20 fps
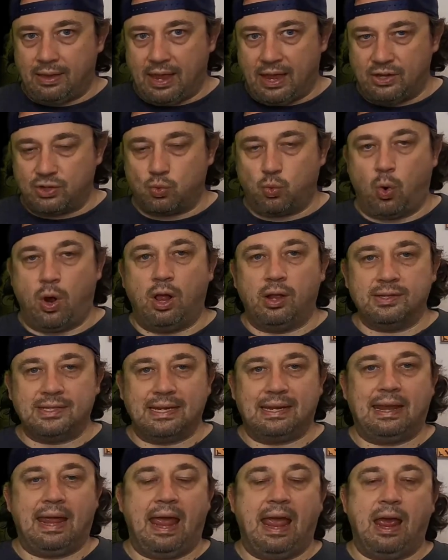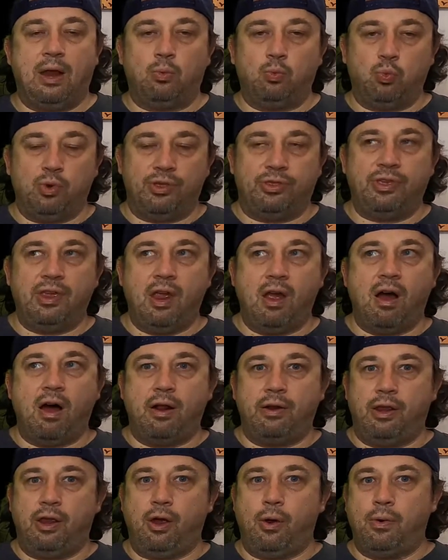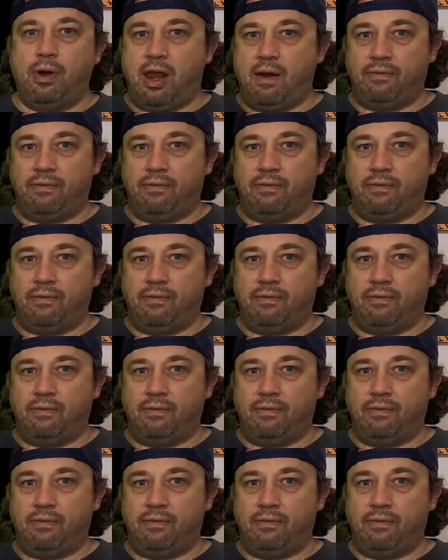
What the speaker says: as well as it can with the audio and